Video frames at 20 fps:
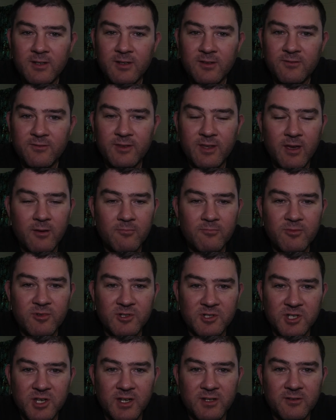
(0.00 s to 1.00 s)
for that
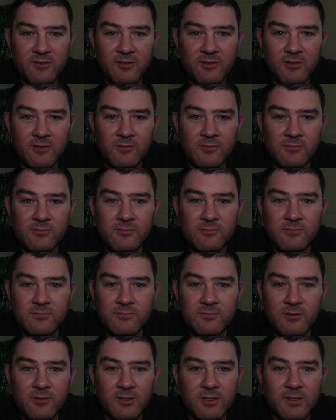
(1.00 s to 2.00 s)
projectile,
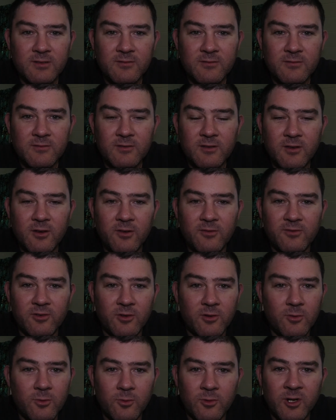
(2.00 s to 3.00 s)
well, I've
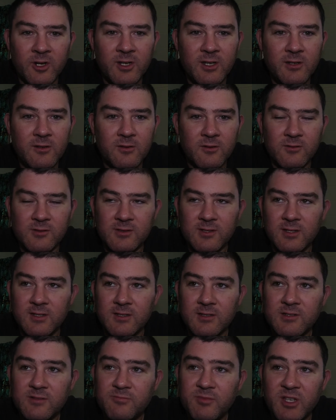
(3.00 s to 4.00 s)
got Hornady,
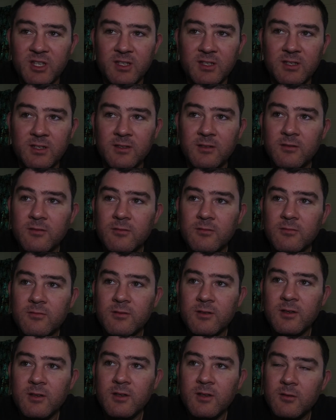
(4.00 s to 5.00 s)
Nosler, Spear,
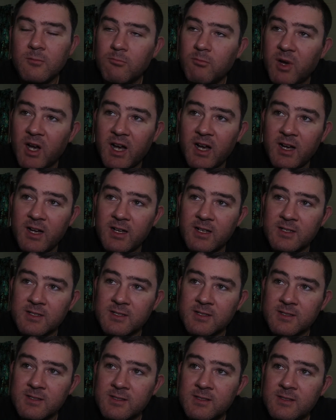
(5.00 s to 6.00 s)

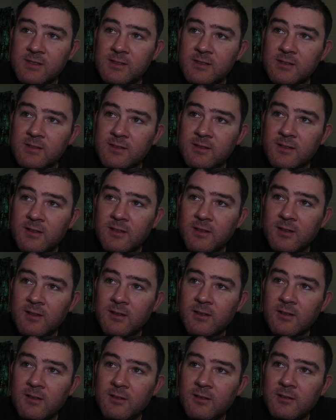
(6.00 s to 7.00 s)
Barnes,
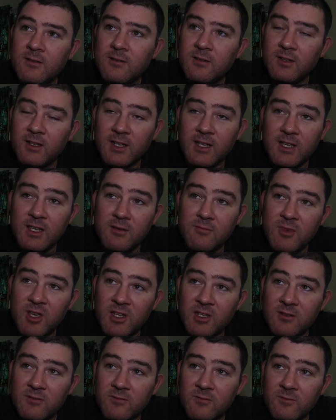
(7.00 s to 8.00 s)
Lee
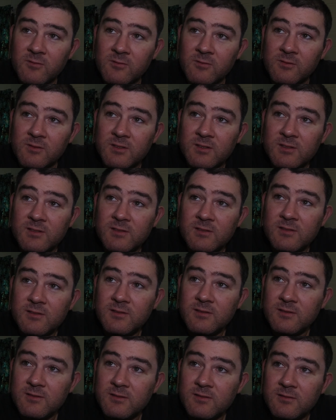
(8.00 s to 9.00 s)
manuals.
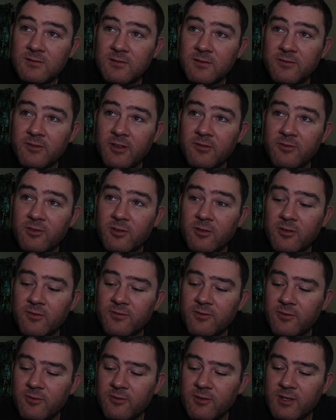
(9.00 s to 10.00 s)
I've even got a
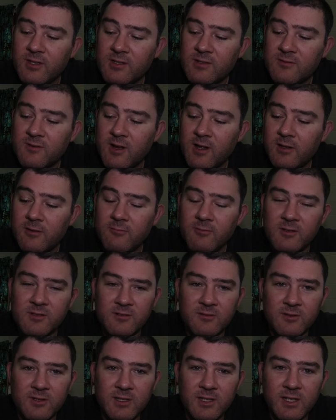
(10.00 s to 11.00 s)
few of the Australian ones
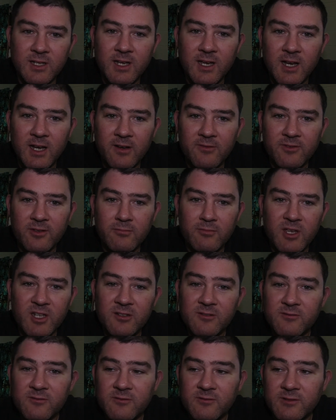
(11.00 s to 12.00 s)
like Nick Harvey
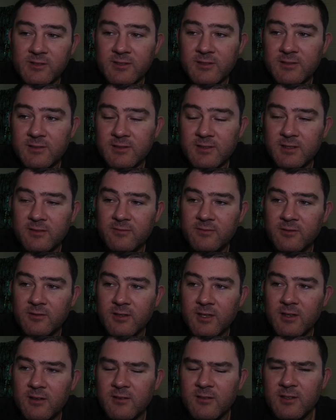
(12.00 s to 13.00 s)
manuals, stuff like
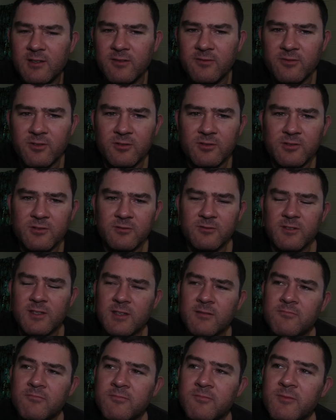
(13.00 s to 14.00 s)
that. I think I've got 2 of
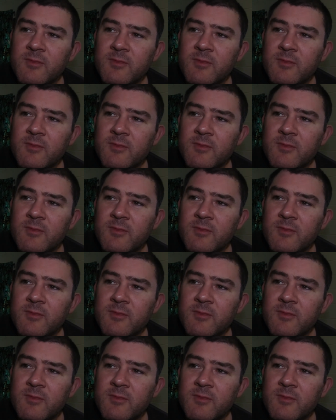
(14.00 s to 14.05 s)
them.